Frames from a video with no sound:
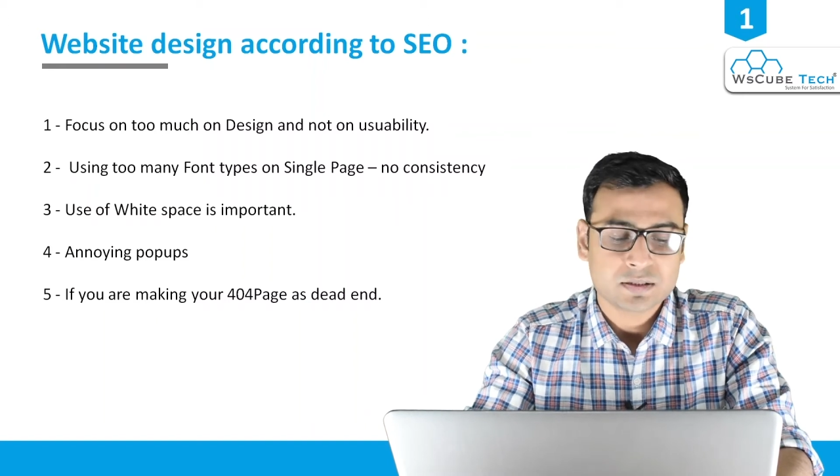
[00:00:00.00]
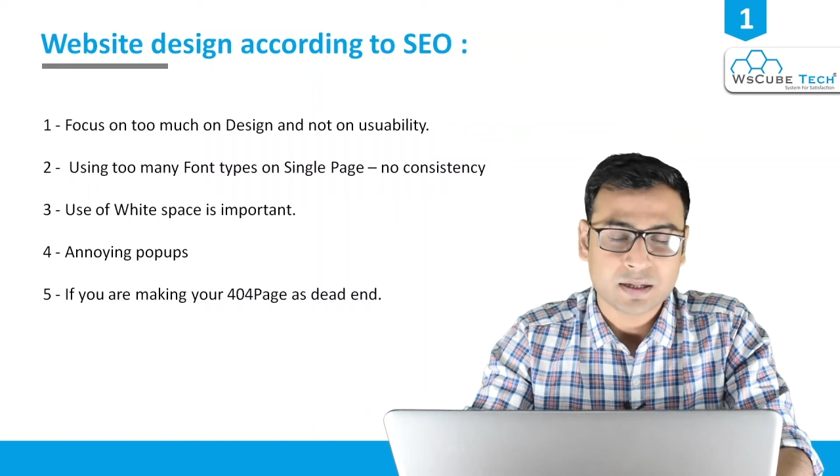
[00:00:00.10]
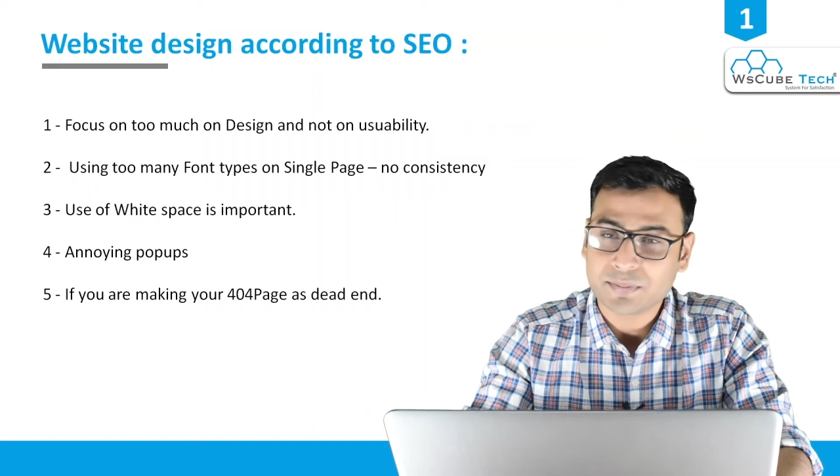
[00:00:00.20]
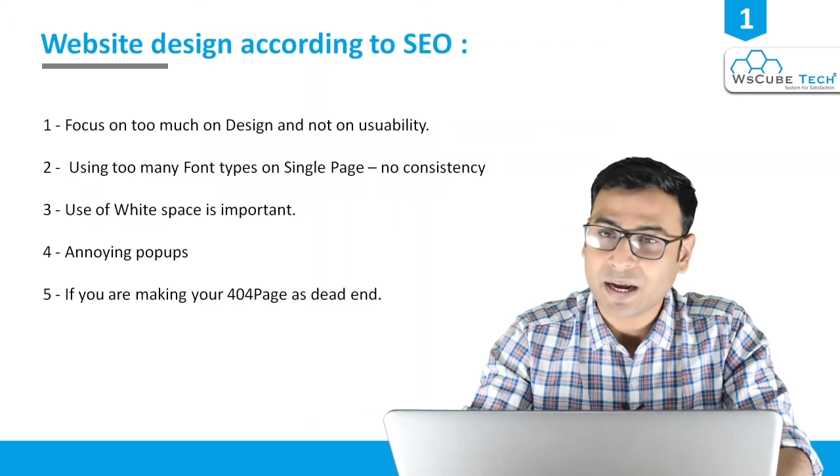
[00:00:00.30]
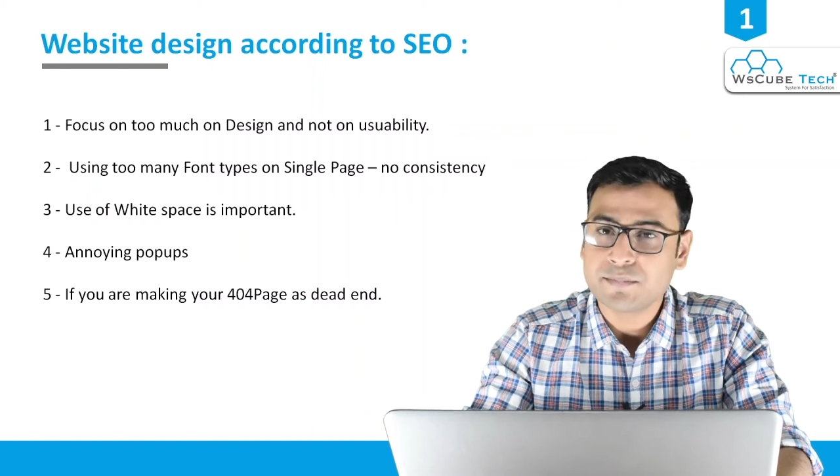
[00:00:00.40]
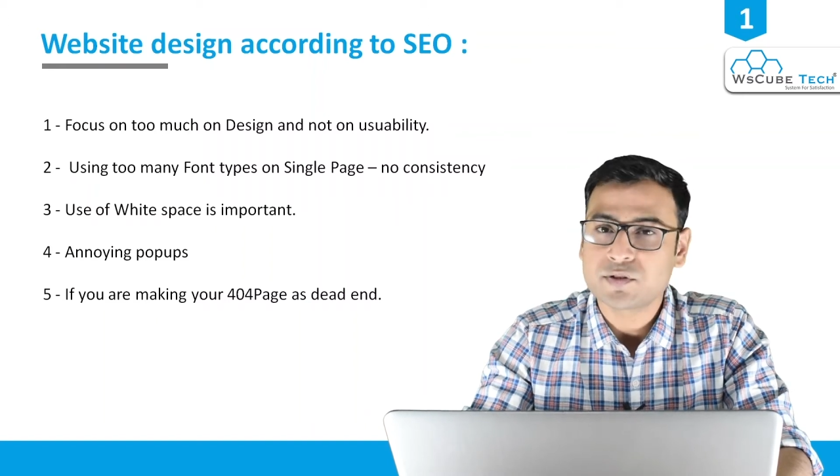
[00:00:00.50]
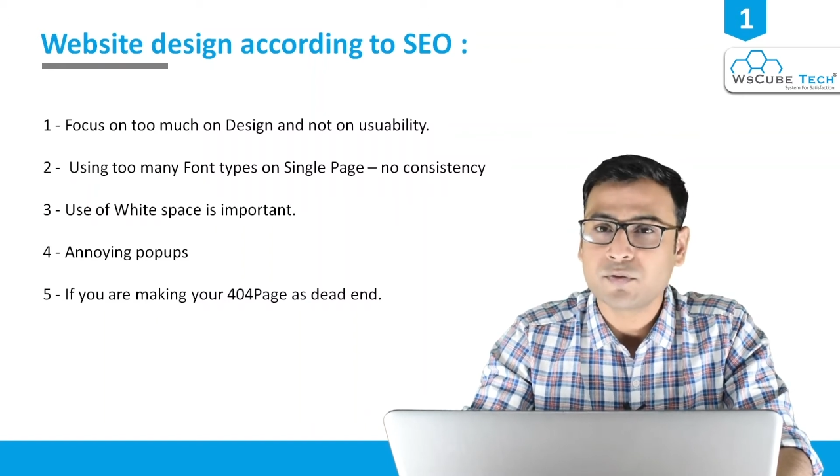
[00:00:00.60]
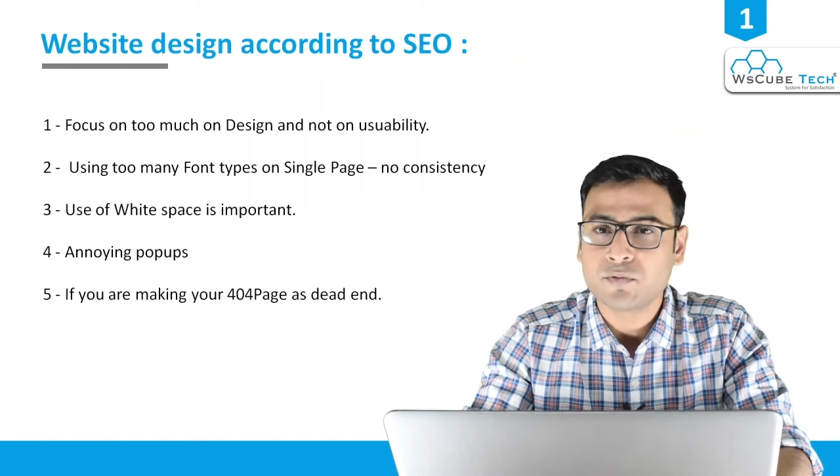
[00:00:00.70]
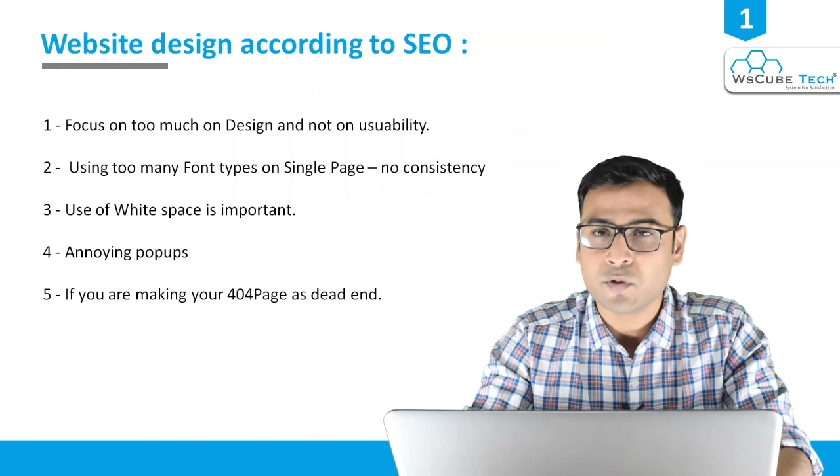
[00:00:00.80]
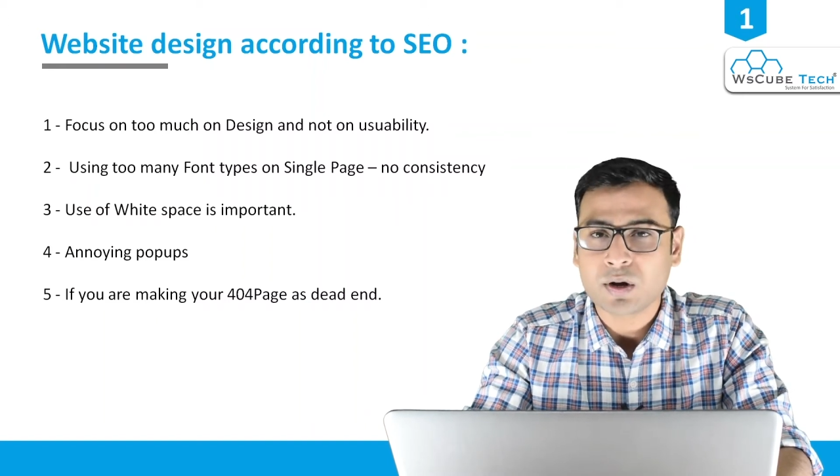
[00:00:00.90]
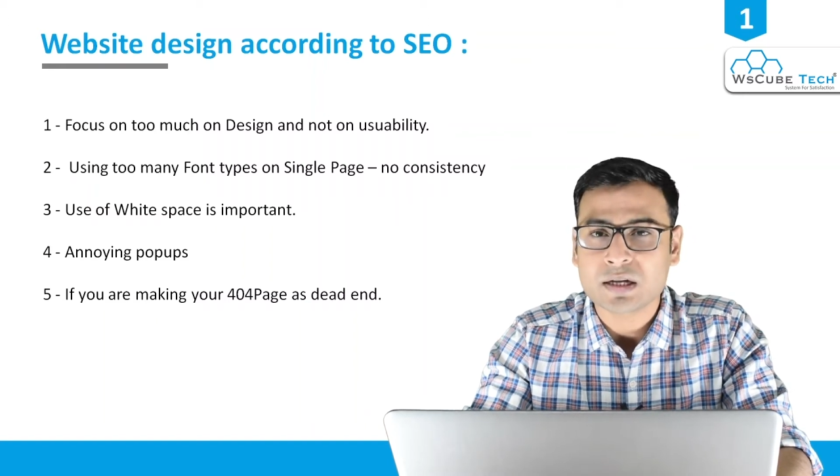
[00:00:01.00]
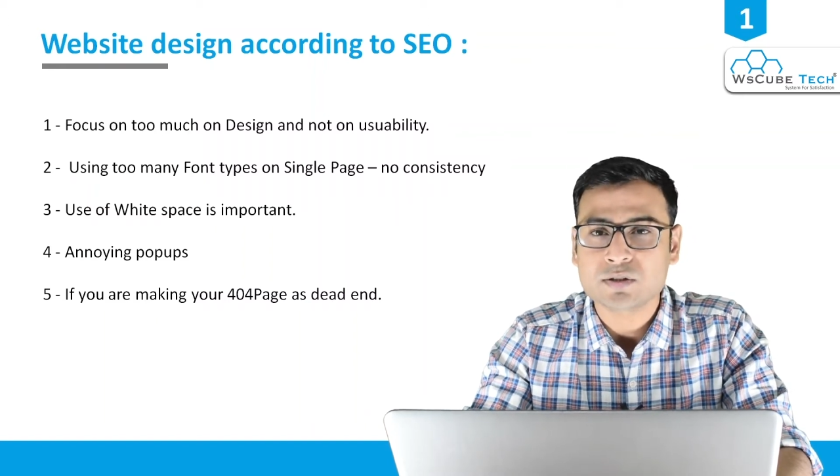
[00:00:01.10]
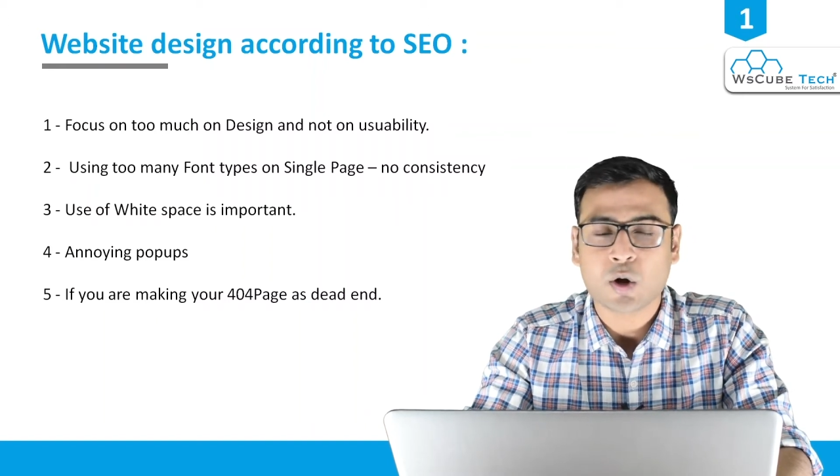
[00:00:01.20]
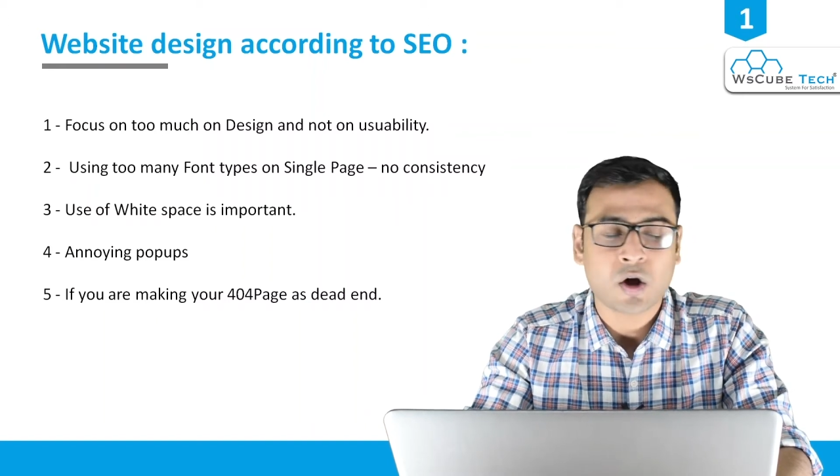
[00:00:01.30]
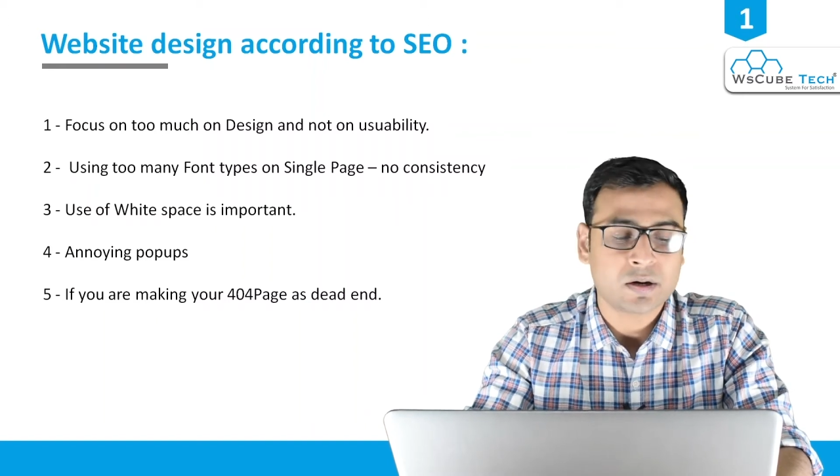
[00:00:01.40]
Sometimes we focus
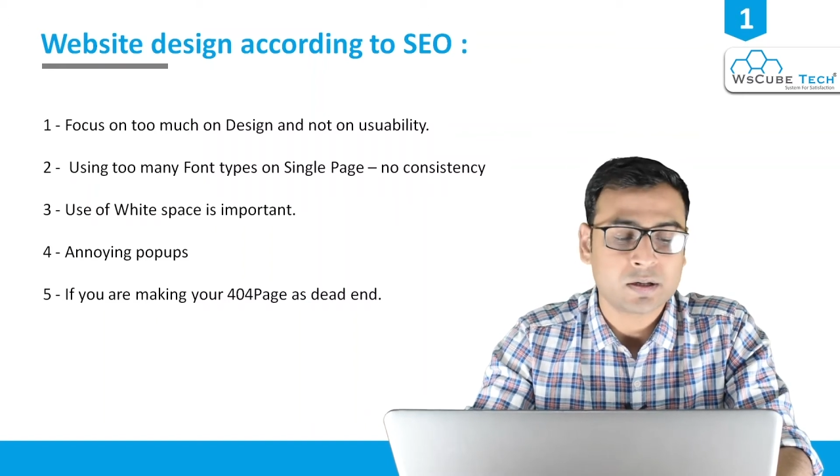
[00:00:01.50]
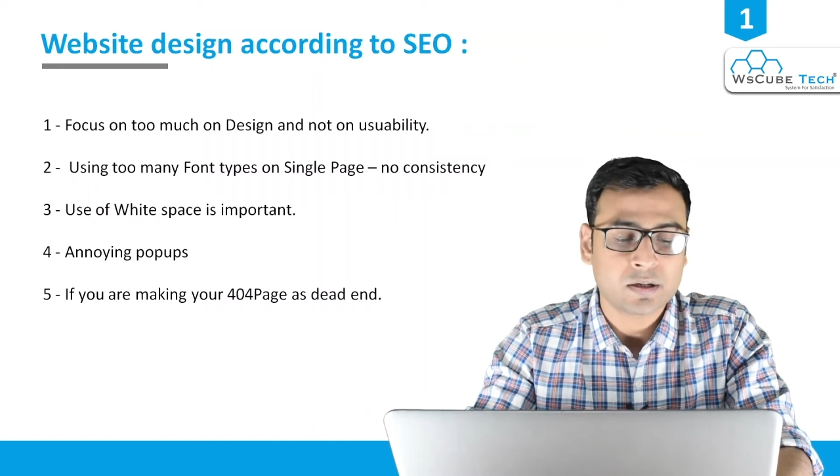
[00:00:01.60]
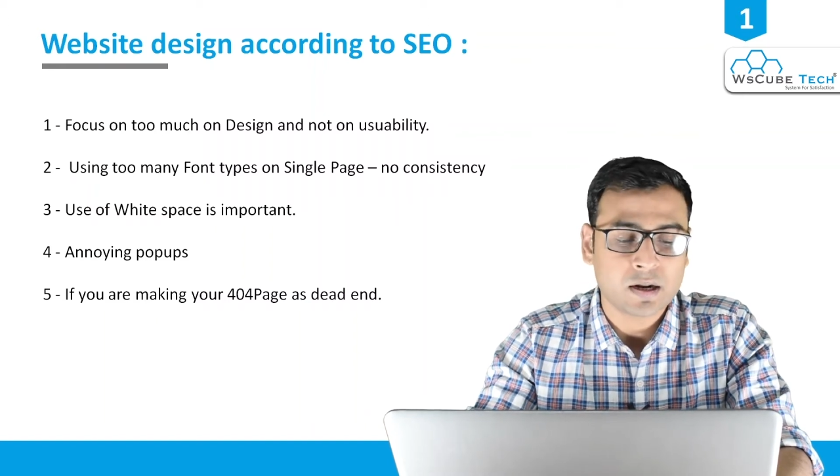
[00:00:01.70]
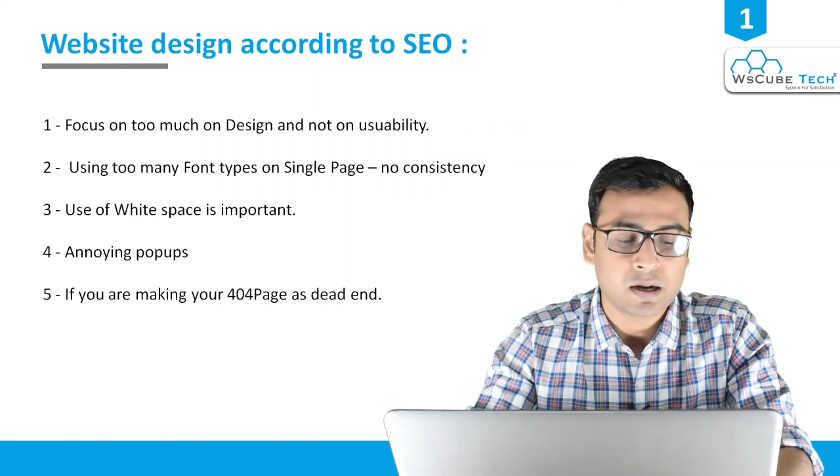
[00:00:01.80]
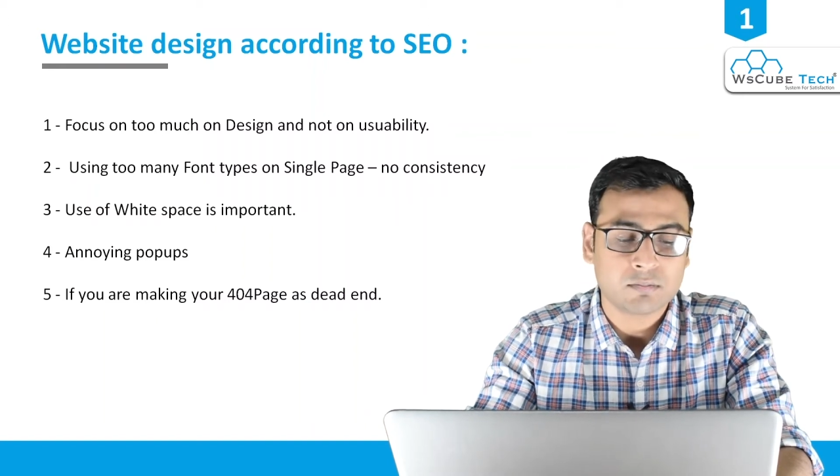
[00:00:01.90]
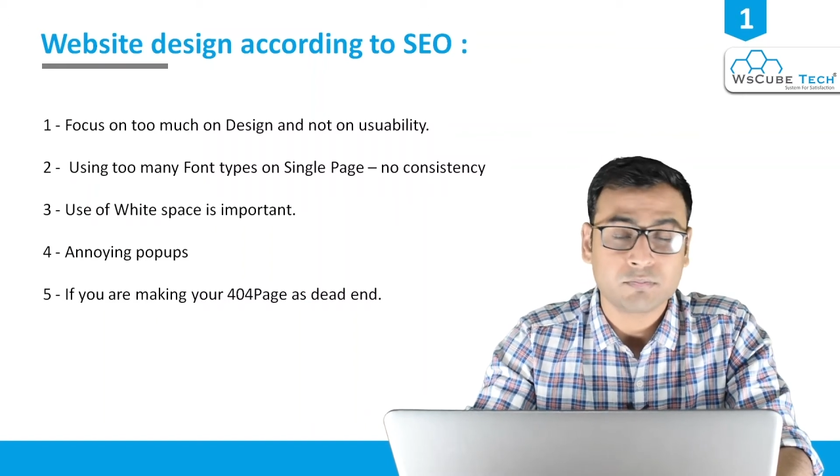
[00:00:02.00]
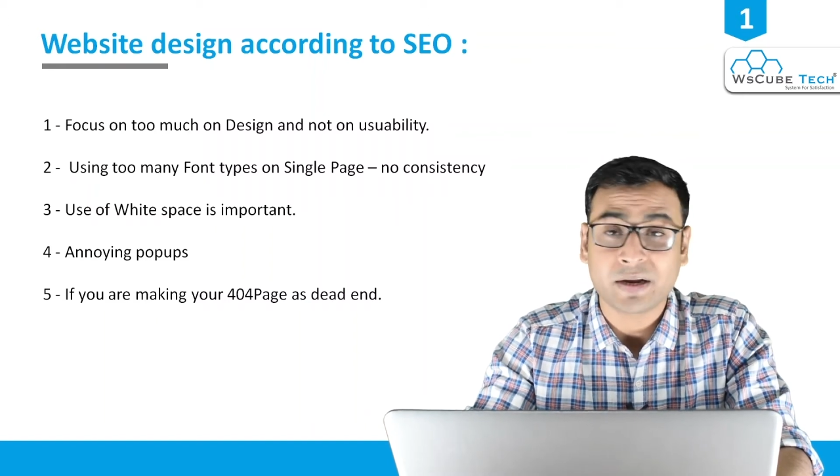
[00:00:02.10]
on